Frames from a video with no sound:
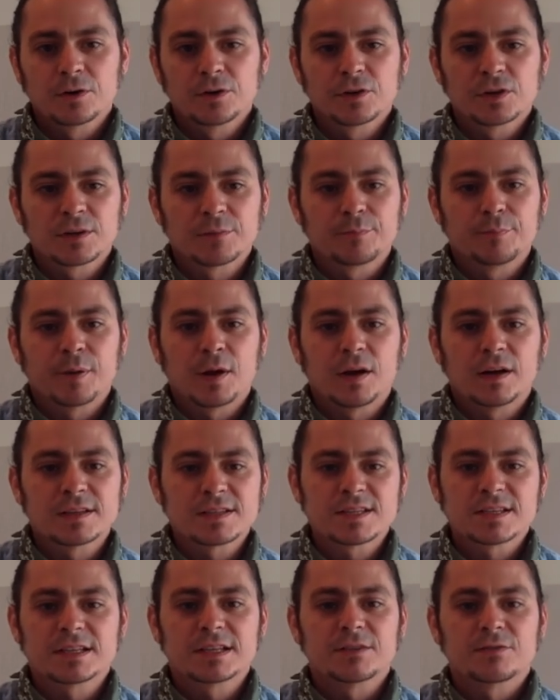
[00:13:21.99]
You can pause
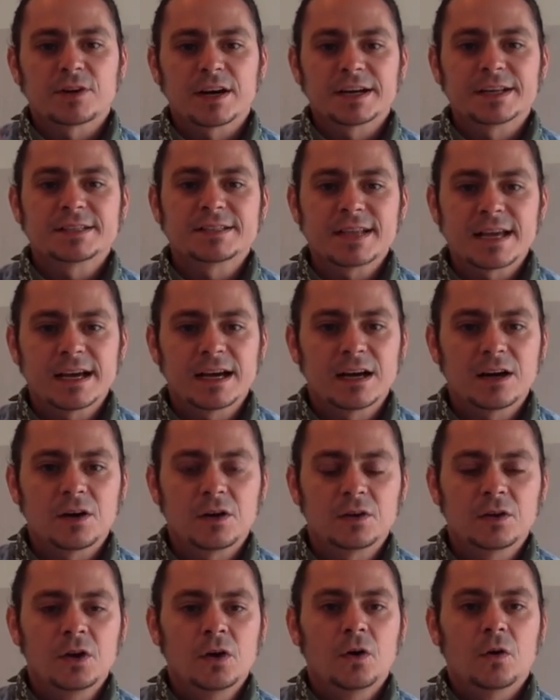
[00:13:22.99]
it and write it down
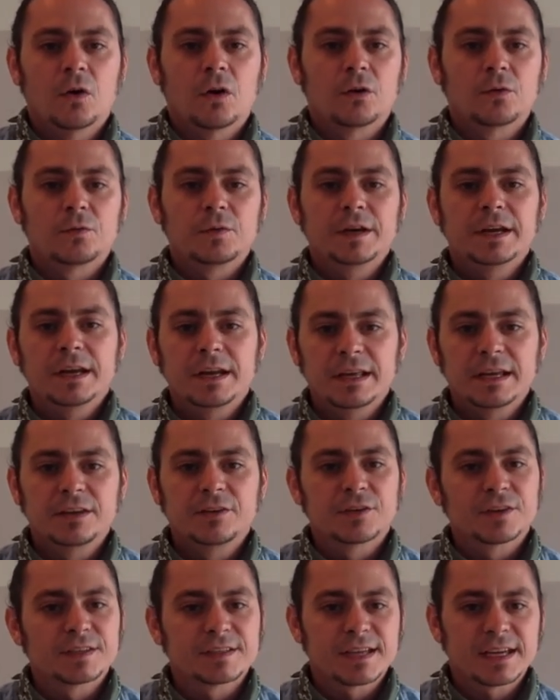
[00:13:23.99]
or read it. You
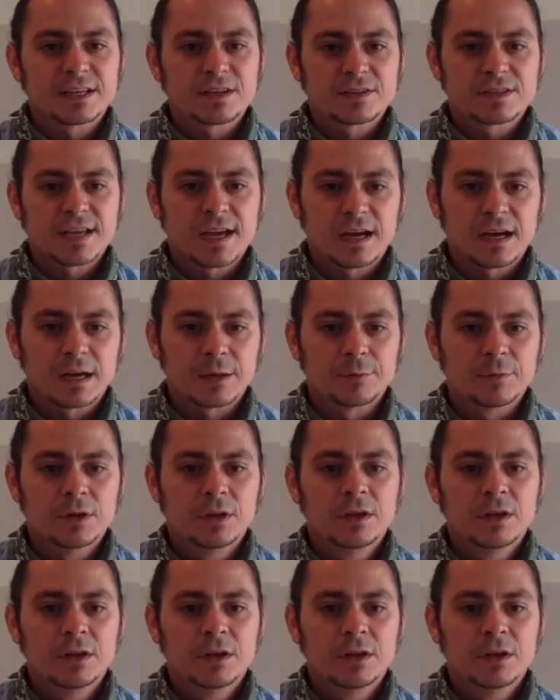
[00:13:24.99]
can take your time.